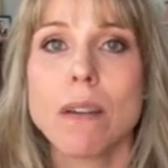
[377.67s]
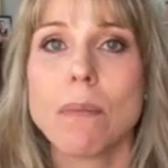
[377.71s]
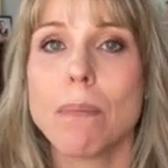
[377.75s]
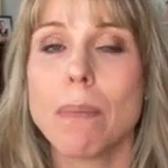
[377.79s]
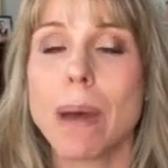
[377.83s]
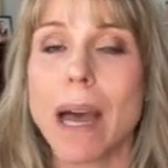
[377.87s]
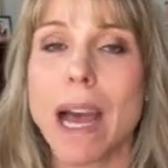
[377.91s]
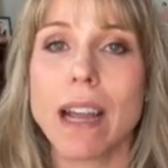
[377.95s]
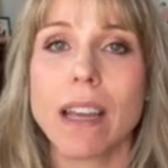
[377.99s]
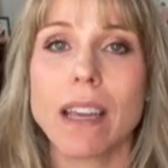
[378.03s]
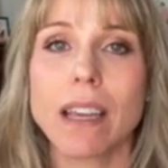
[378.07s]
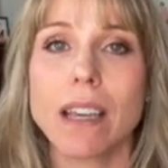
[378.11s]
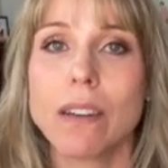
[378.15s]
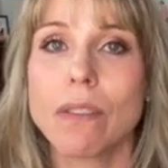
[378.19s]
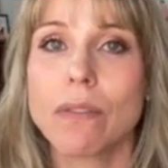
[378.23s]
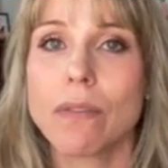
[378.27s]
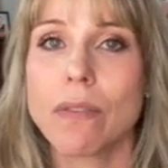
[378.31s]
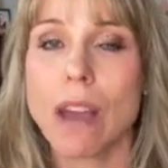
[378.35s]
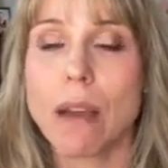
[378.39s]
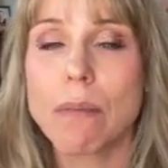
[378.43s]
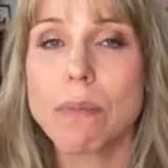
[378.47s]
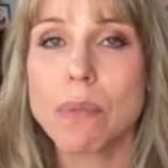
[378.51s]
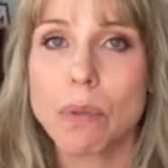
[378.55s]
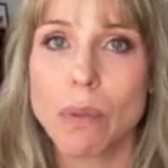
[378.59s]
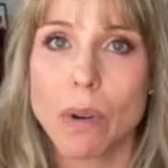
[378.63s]
back in
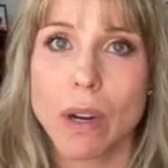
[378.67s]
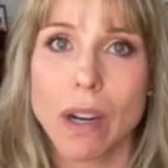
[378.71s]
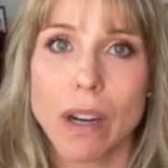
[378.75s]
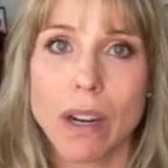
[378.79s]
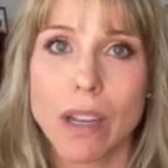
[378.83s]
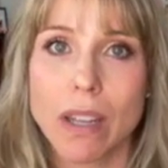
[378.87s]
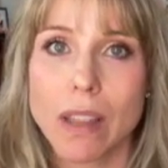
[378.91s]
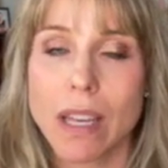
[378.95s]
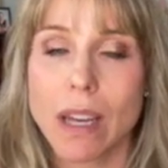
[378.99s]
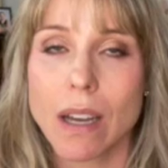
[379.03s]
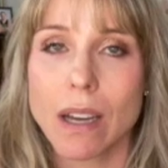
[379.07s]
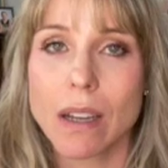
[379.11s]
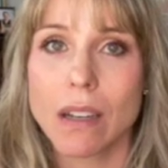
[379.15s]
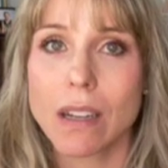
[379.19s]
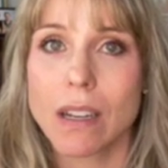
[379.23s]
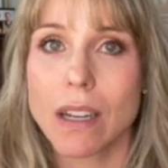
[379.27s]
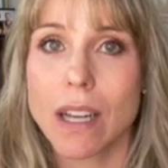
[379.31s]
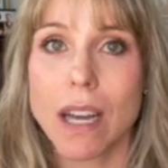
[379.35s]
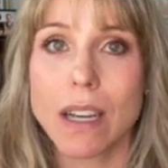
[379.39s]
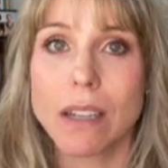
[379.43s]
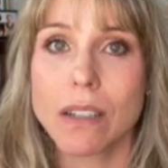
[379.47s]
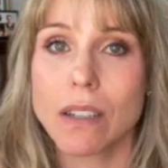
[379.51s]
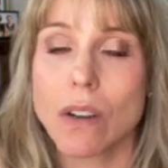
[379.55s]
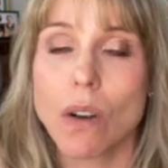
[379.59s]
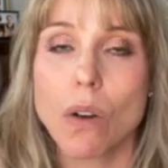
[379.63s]
February that
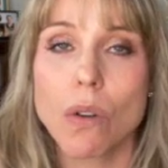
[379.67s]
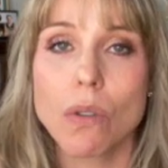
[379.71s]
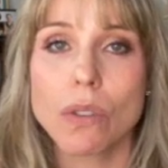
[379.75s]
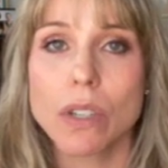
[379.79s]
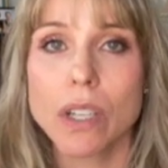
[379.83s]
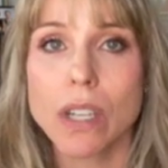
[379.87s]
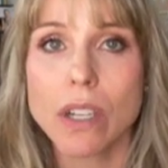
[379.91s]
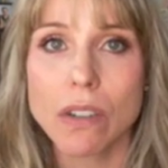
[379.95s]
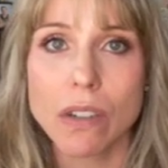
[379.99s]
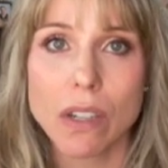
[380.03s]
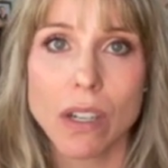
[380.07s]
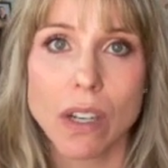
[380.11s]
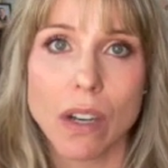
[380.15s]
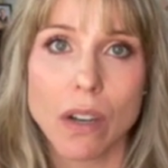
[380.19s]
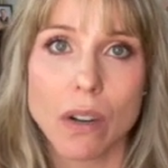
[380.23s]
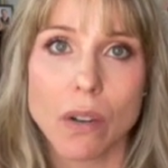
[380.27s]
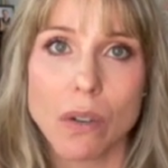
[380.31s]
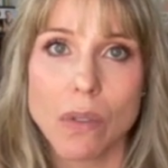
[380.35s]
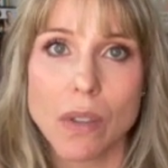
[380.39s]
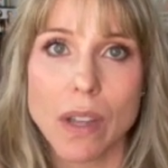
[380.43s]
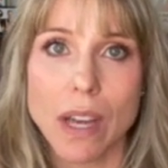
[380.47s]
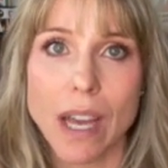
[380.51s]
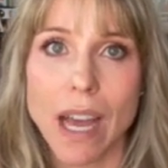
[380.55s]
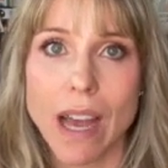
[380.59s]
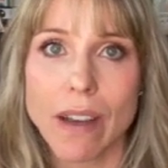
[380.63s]
a whole year
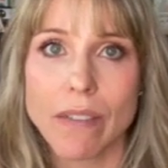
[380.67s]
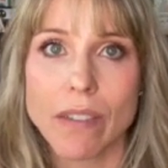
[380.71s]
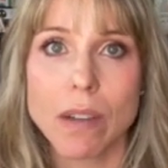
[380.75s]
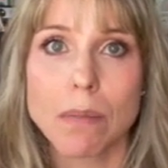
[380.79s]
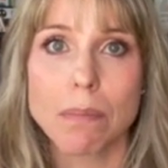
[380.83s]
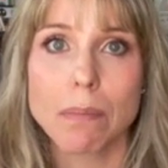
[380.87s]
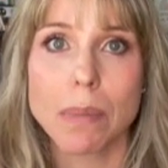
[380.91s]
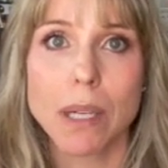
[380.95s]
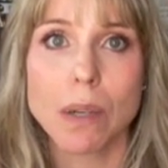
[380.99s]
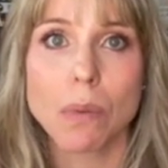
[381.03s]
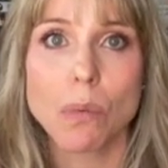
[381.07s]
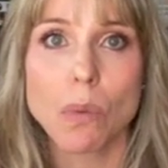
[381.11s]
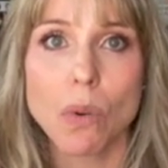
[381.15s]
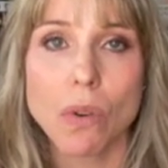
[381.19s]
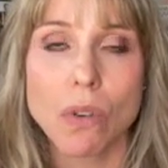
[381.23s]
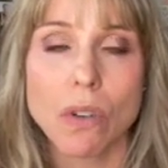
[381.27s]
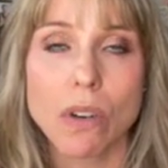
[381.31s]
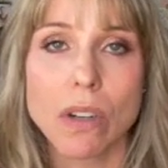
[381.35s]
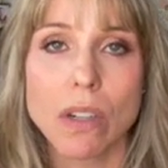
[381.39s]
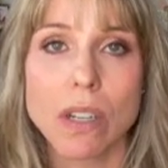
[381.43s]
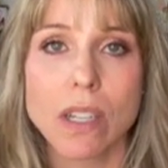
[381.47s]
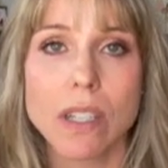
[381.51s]
ago that haven't been worn.